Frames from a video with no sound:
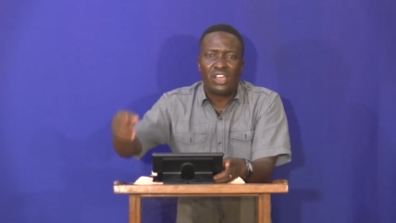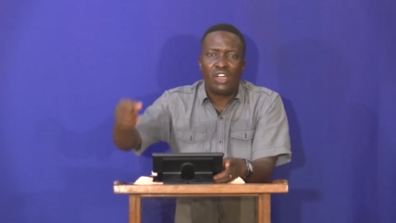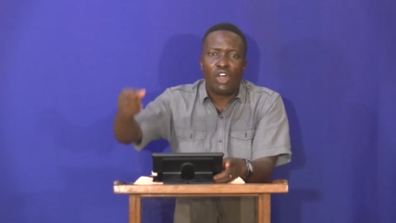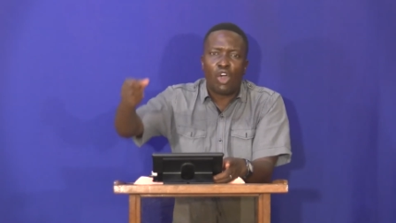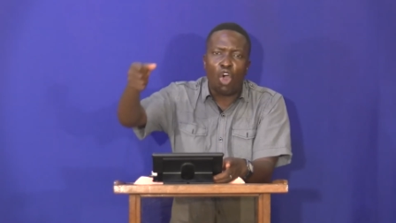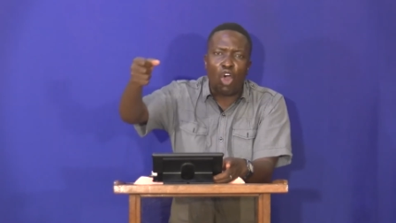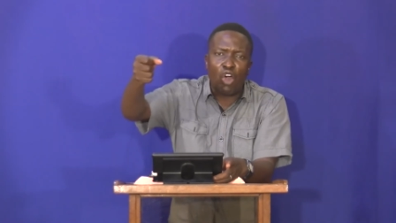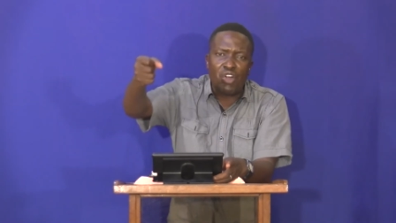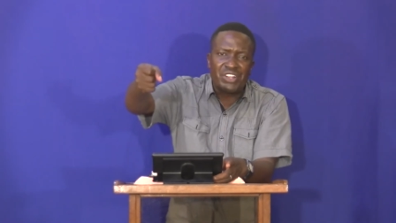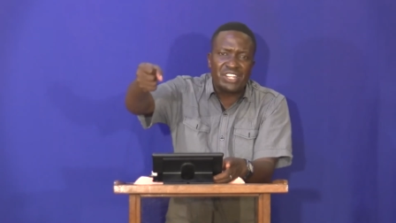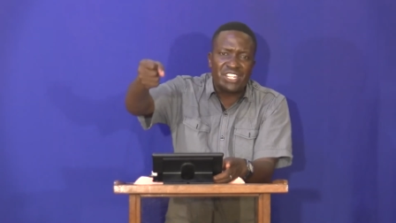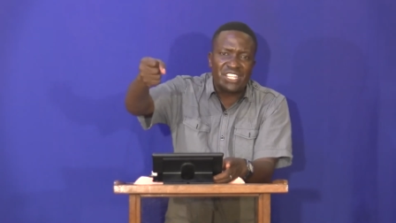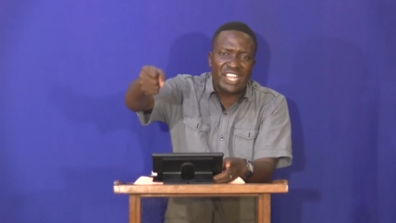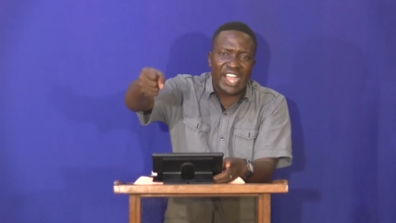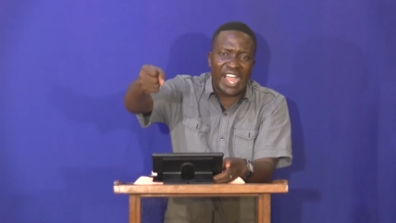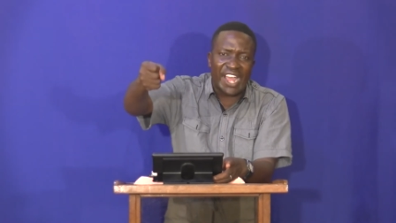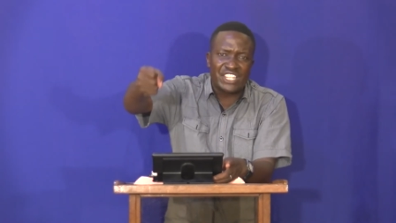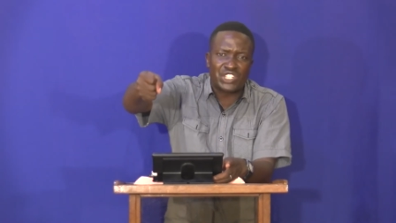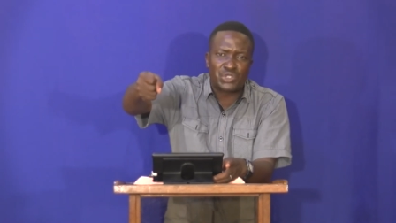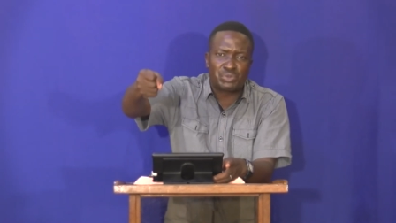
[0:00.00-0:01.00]
holding
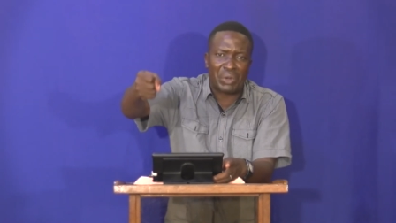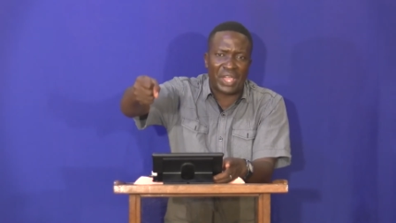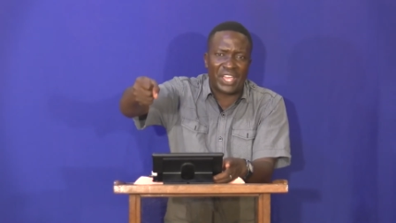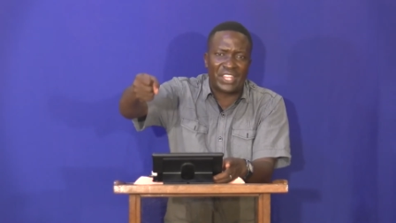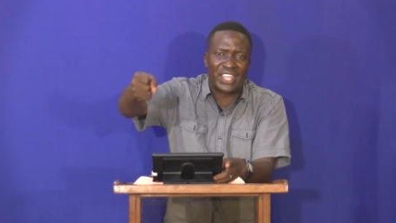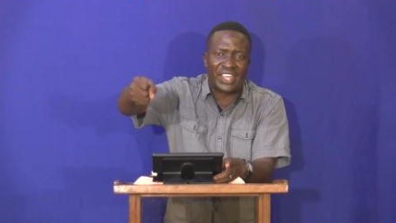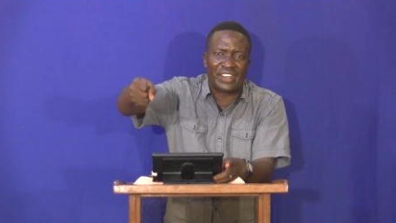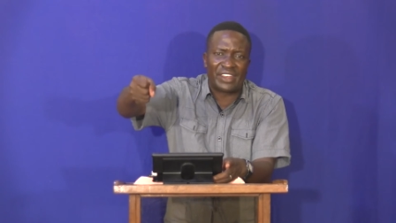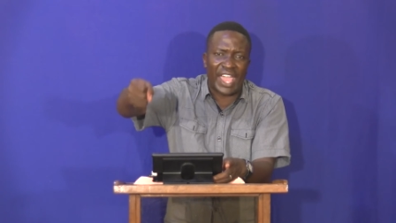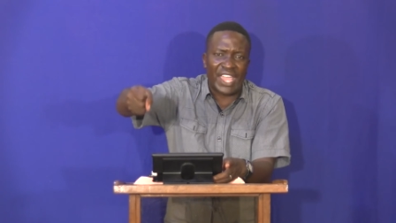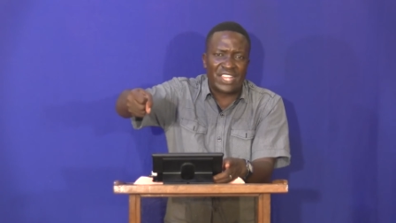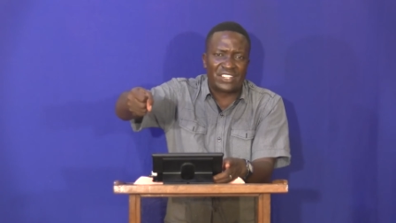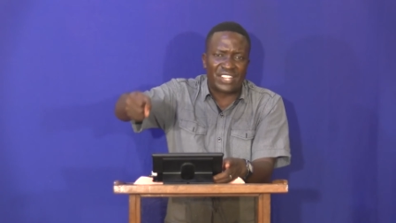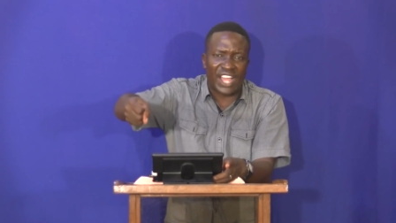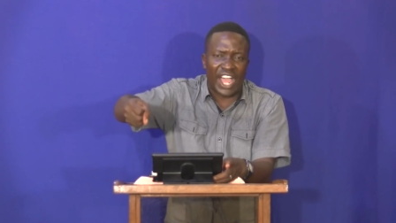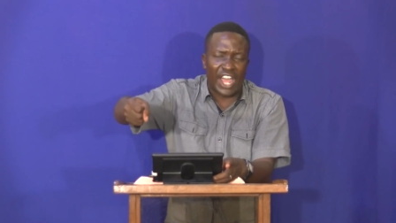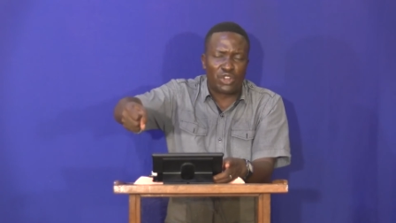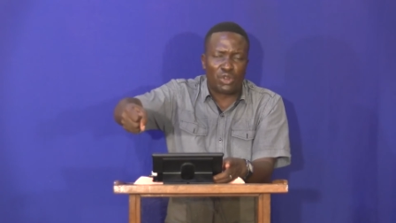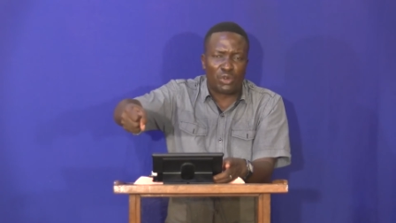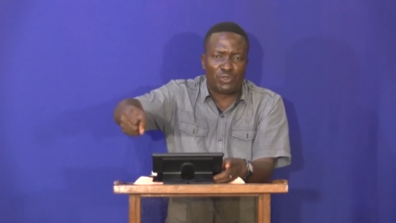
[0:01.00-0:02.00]
us by the right
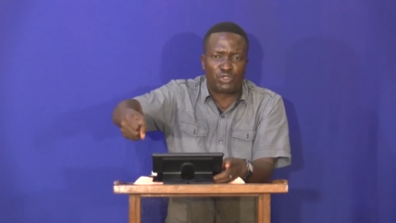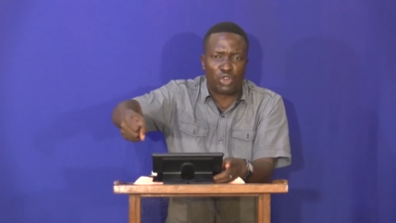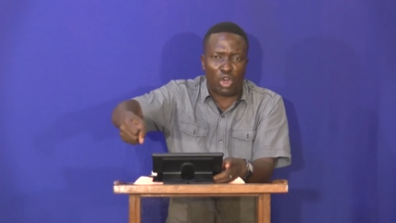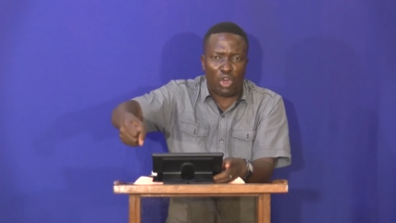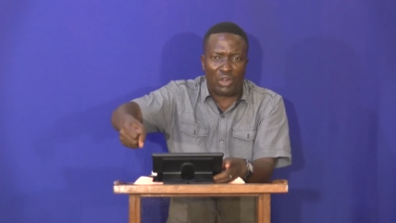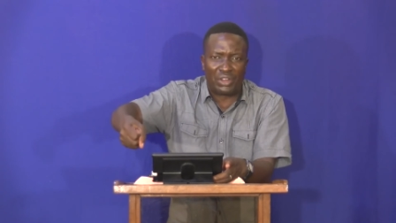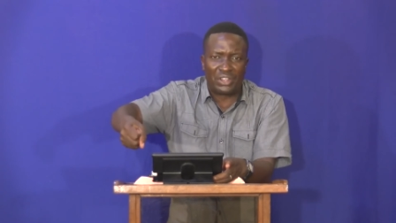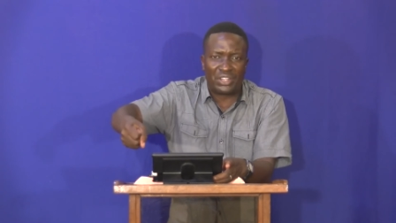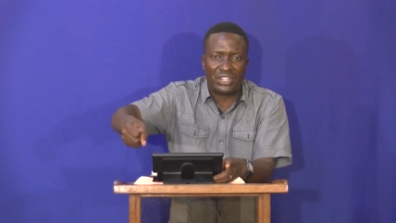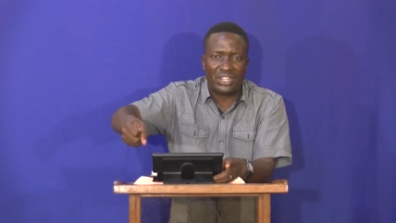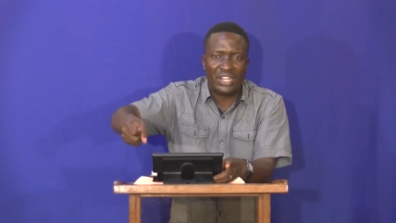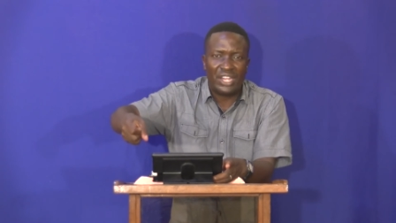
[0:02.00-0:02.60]
hand of God.